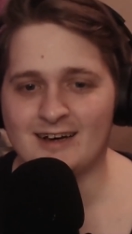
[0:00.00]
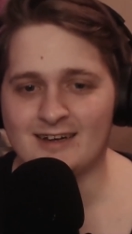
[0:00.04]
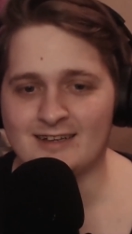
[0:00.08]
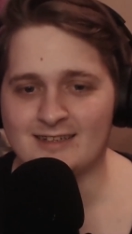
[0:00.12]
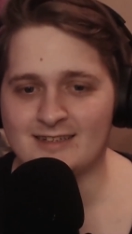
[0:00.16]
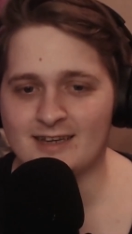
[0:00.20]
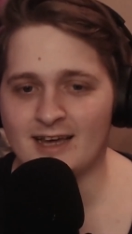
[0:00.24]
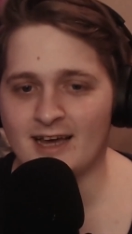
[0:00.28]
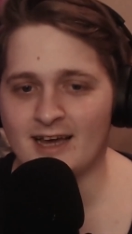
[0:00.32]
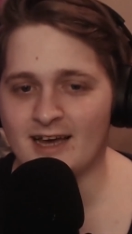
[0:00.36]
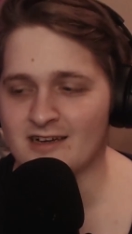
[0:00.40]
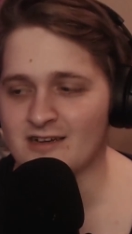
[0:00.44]

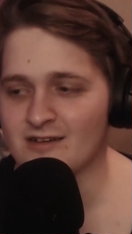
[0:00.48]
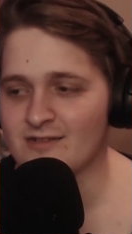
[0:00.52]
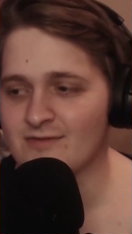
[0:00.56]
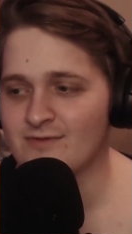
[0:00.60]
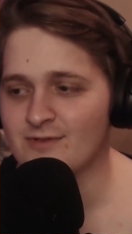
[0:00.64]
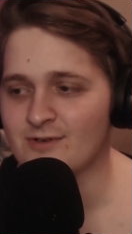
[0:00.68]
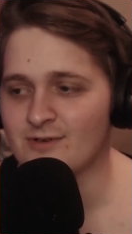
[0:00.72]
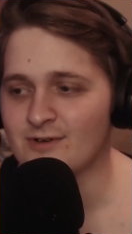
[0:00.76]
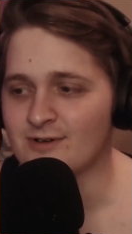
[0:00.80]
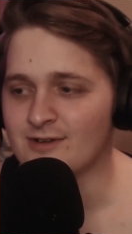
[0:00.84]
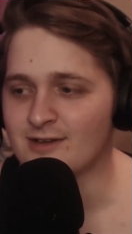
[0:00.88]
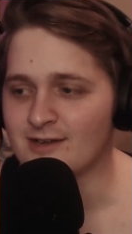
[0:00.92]
tact
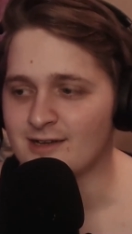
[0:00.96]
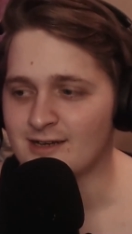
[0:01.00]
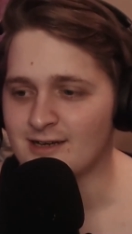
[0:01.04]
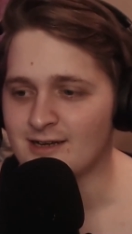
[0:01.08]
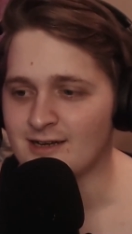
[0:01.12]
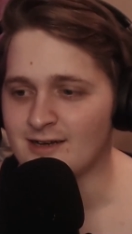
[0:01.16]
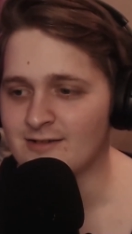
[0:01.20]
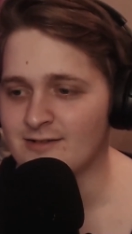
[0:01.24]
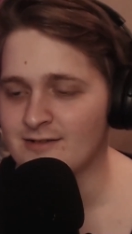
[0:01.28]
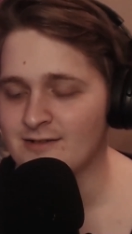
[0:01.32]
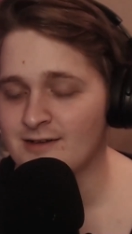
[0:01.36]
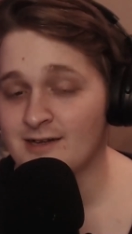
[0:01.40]
for, you
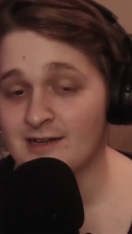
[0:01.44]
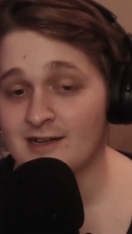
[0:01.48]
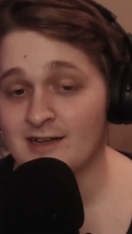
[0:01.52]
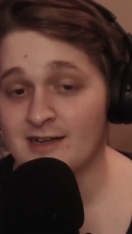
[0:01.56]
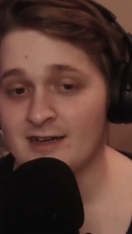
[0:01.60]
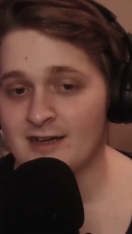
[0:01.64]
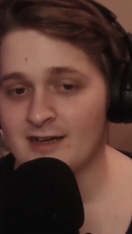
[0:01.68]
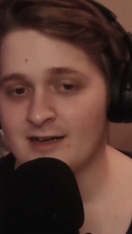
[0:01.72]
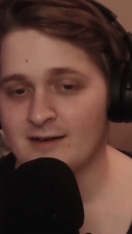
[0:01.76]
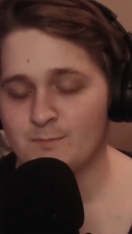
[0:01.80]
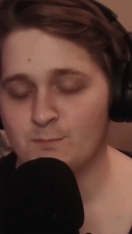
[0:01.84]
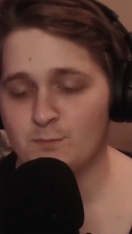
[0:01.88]
know.
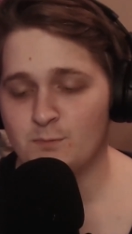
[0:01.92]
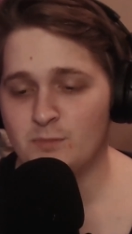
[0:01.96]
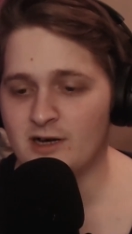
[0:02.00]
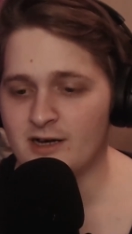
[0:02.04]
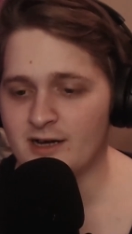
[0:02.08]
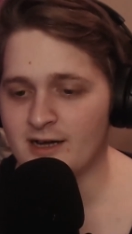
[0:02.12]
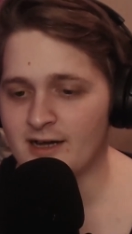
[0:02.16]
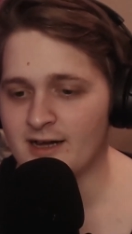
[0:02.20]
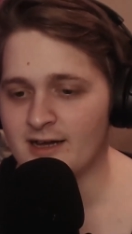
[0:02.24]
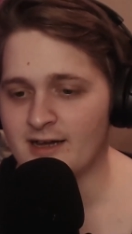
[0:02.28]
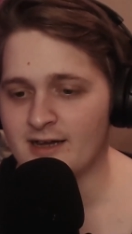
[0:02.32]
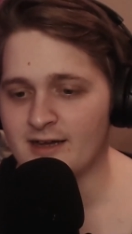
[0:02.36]
But
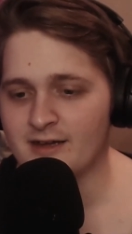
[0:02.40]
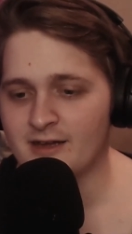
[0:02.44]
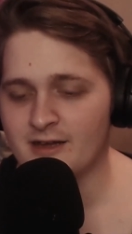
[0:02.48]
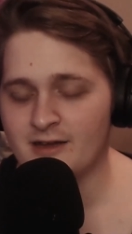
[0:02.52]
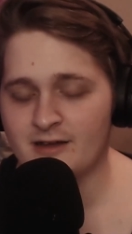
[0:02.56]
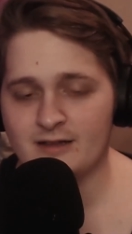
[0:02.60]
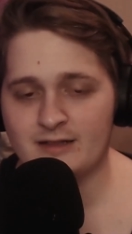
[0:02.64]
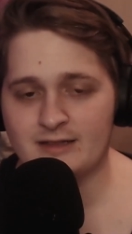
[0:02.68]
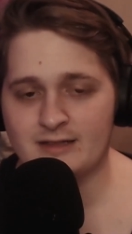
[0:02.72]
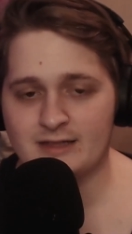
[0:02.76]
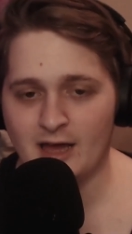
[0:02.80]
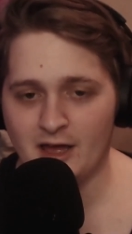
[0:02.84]
hey,
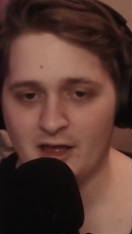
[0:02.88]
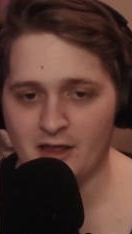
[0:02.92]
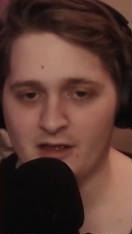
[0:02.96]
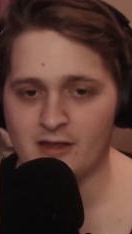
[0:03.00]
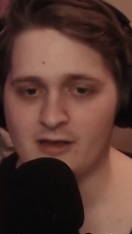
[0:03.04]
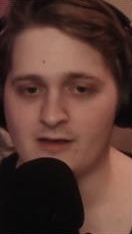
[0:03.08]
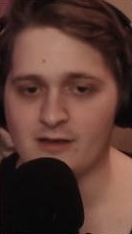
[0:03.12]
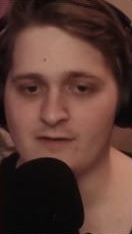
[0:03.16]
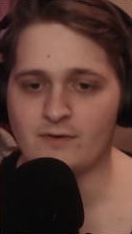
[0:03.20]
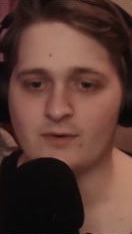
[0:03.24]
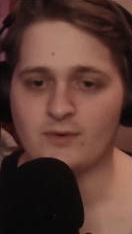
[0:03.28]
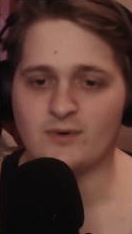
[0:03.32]
thank
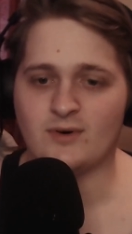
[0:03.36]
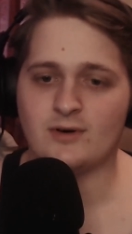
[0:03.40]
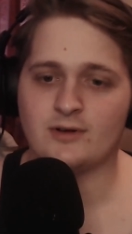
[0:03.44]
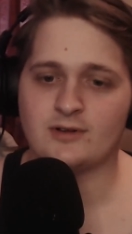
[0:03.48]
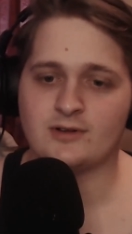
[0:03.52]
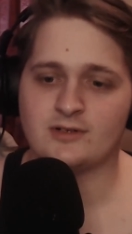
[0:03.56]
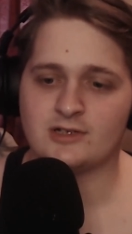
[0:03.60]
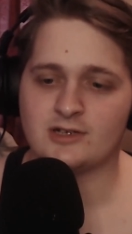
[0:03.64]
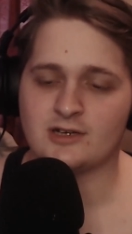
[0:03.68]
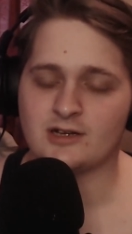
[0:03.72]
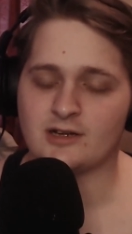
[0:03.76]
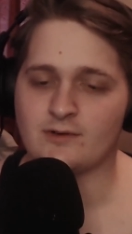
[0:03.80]
you for
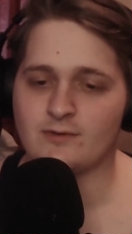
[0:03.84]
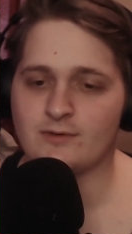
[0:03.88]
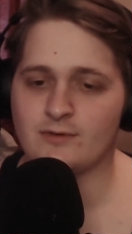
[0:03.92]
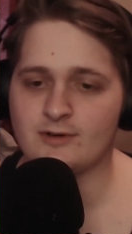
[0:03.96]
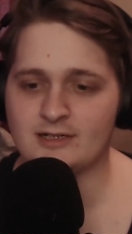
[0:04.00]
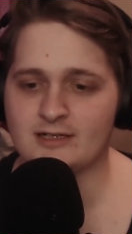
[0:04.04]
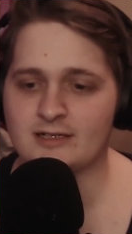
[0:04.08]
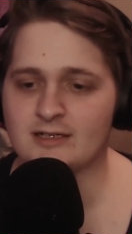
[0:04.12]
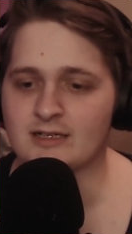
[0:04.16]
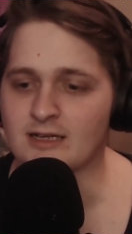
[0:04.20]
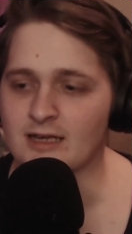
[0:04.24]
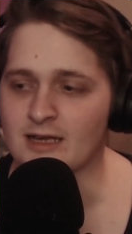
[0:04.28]
watching
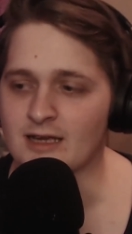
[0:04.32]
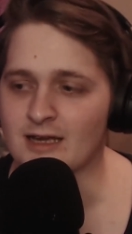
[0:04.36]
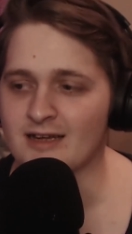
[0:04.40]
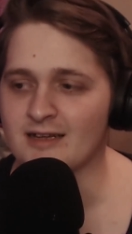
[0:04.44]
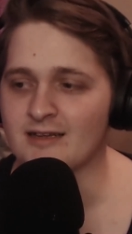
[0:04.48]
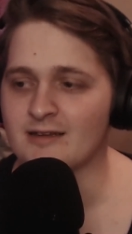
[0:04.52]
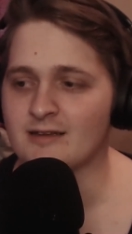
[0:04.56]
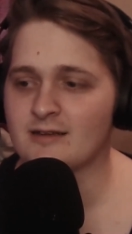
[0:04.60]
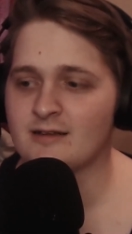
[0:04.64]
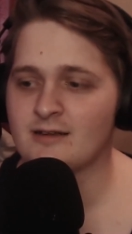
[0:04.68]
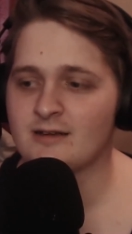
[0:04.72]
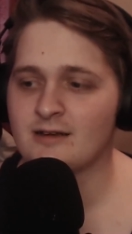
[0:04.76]
once again.